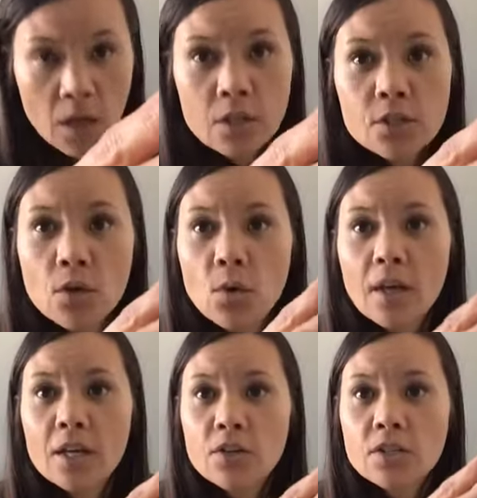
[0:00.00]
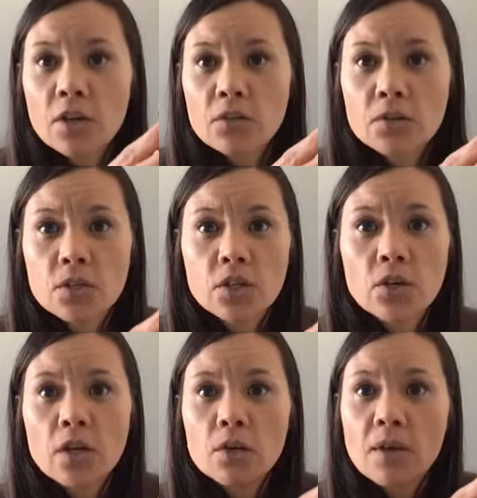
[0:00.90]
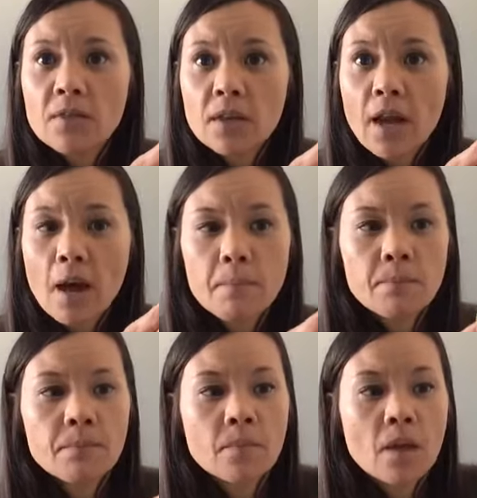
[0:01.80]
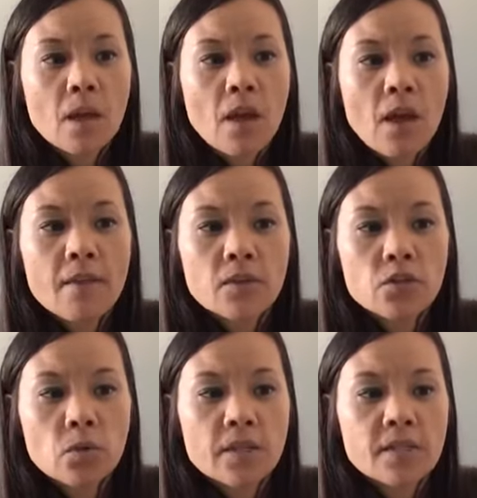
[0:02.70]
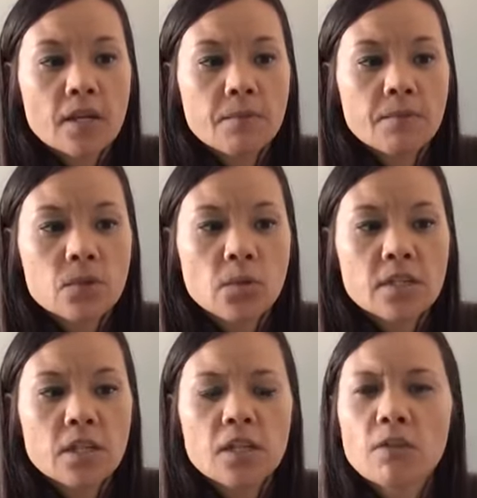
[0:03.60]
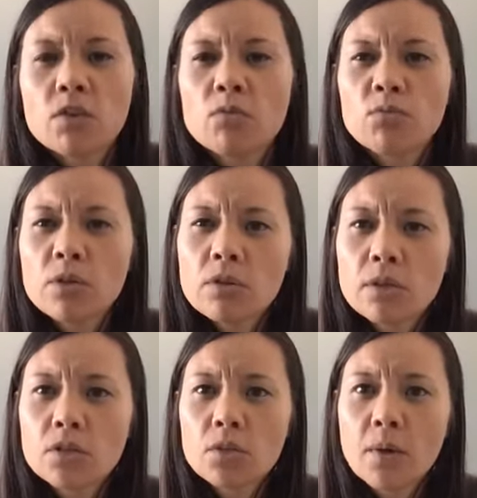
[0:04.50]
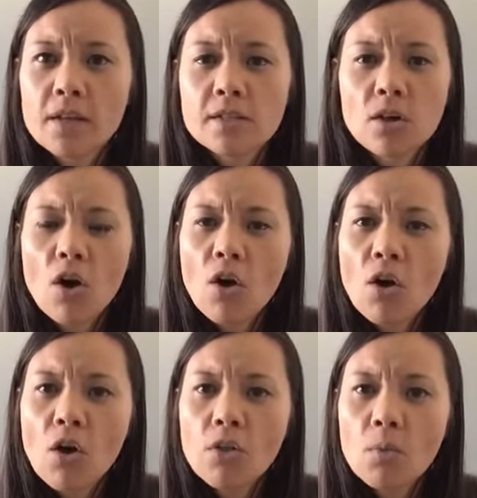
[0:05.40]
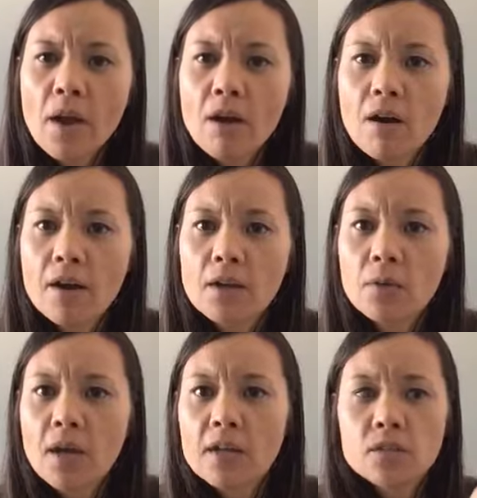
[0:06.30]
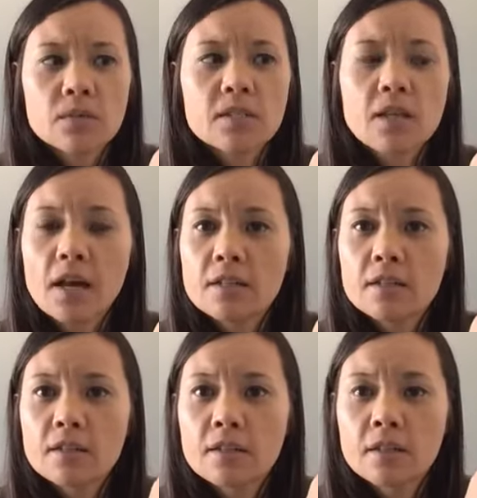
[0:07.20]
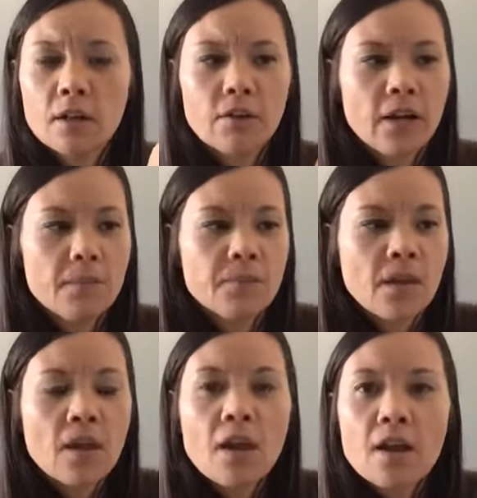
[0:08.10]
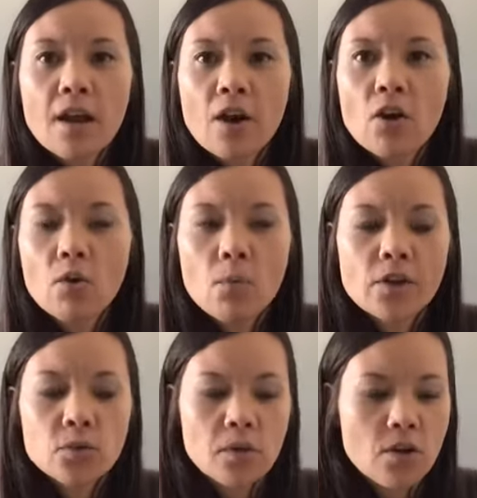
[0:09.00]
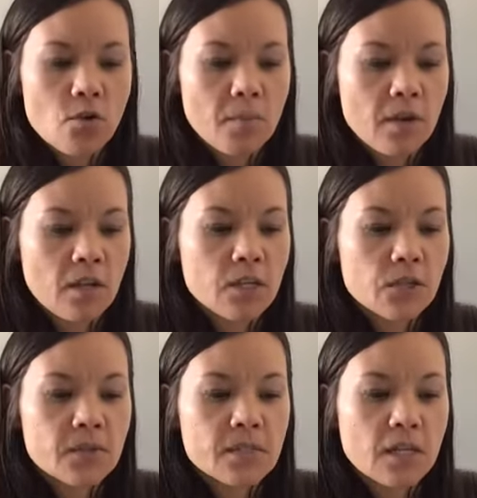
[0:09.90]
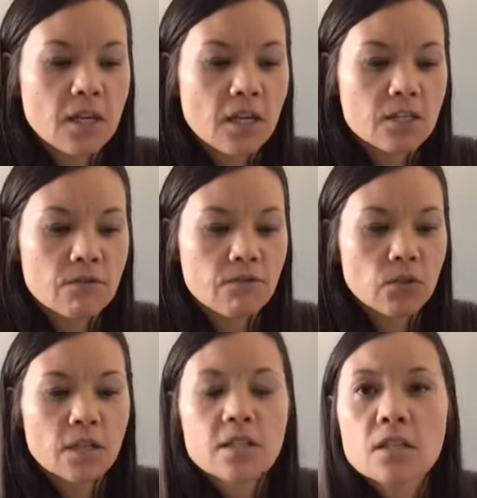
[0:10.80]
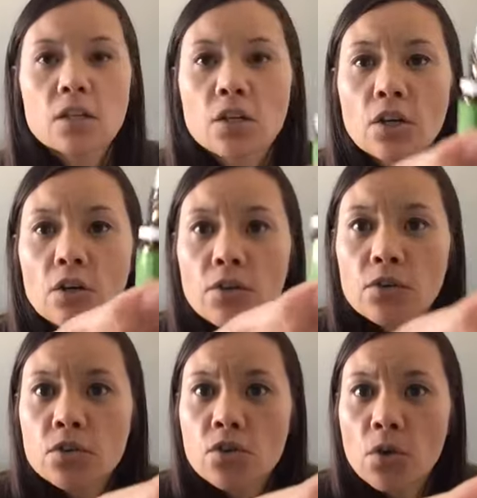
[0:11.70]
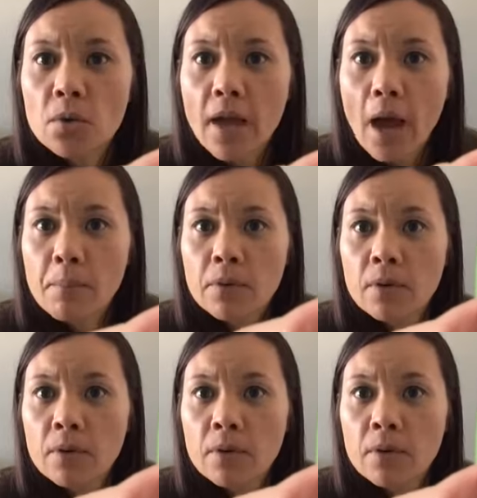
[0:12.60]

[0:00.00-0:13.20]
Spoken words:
So here's how you secure it. You get the cap, and then you twist it. Twist it, give it a real good twist all the way on, okay? So it's tight, all right? Now, watch when I open it. You'll see it's fully secure. There's no gap.